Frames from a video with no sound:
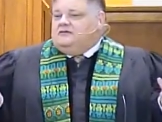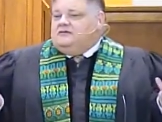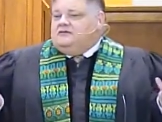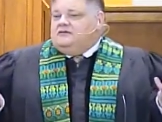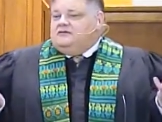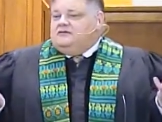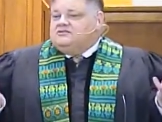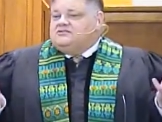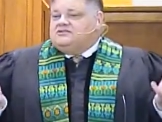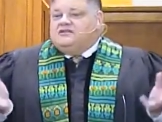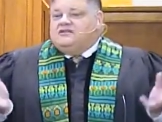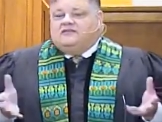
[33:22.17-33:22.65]

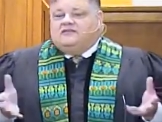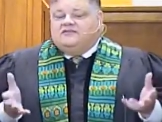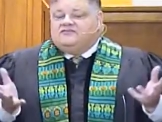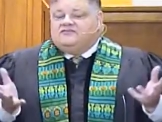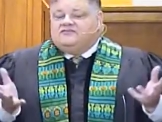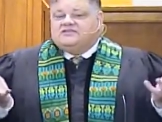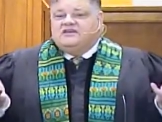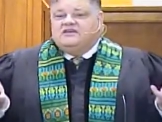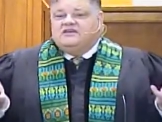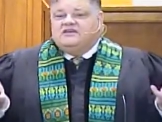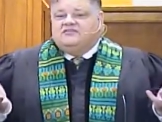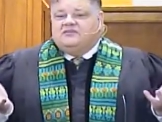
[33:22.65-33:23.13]
So they've
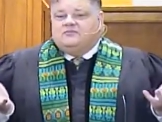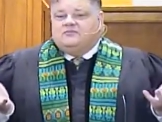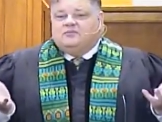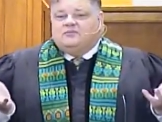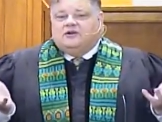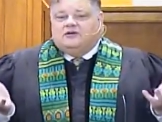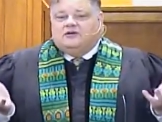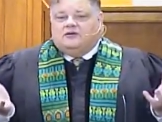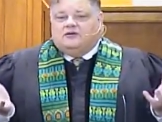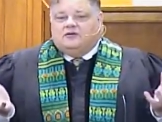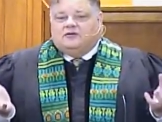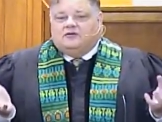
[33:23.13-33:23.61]
seen the
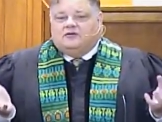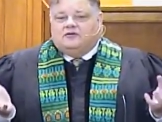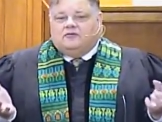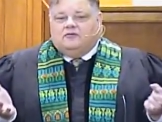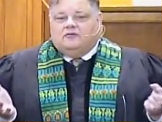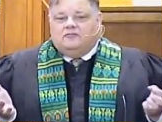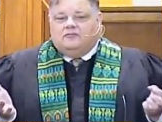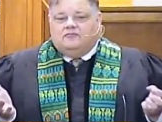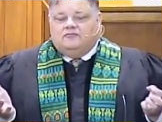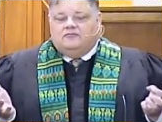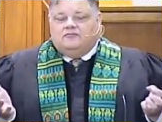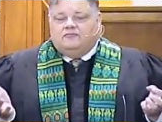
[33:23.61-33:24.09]

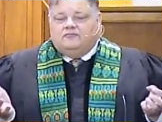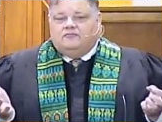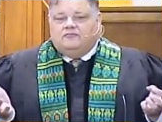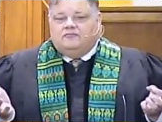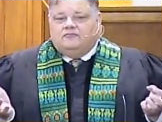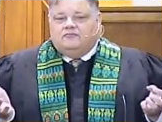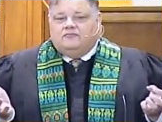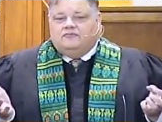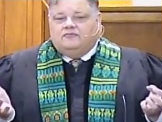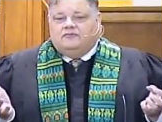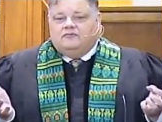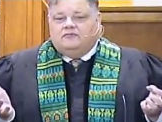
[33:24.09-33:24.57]
miracle,
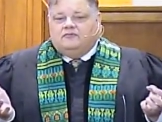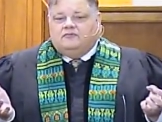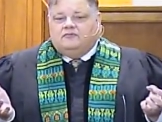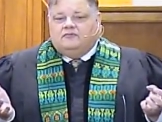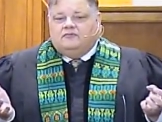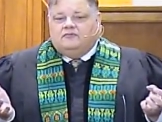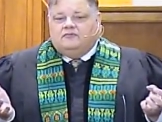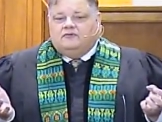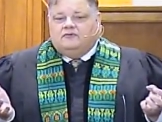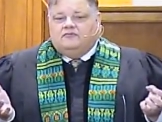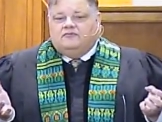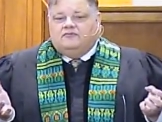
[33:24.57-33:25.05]

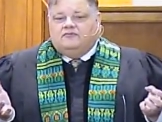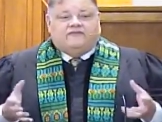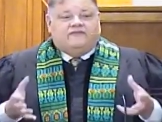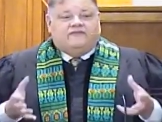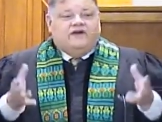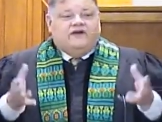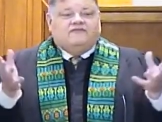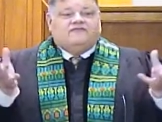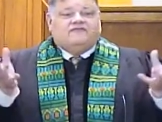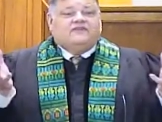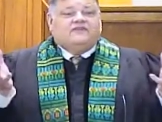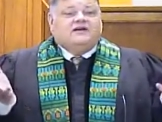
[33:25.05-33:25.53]
the
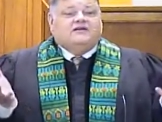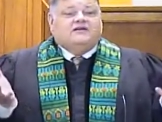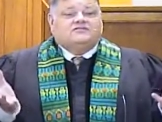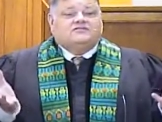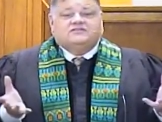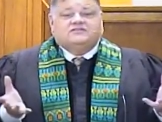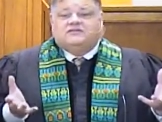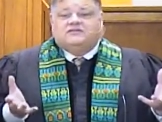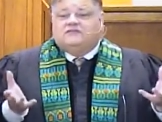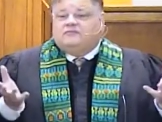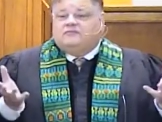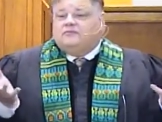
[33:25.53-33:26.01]

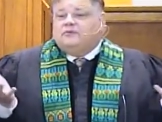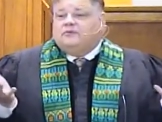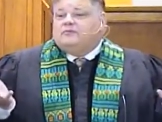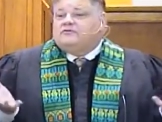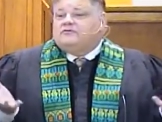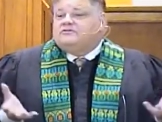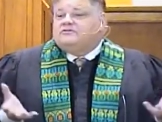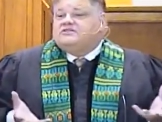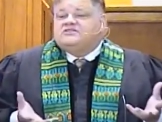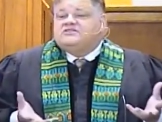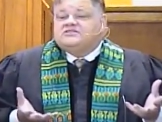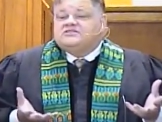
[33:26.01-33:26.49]
5,000 have
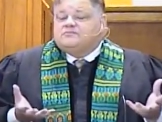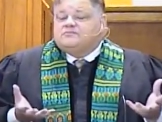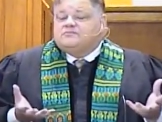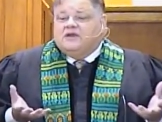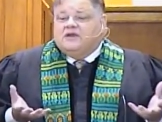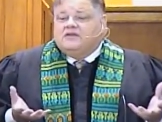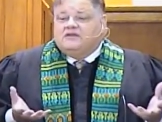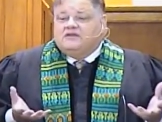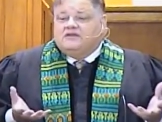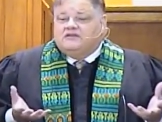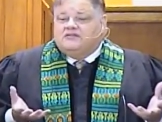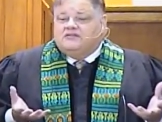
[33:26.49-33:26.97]

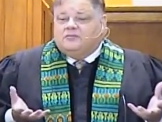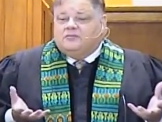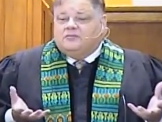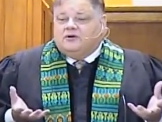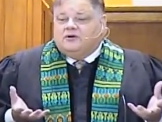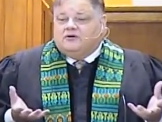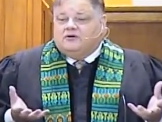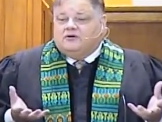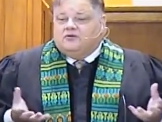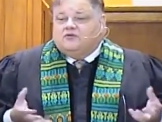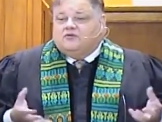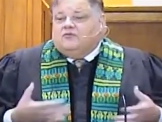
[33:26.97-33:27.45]
participated in the
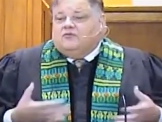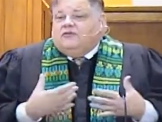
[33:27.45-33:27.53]
miracle.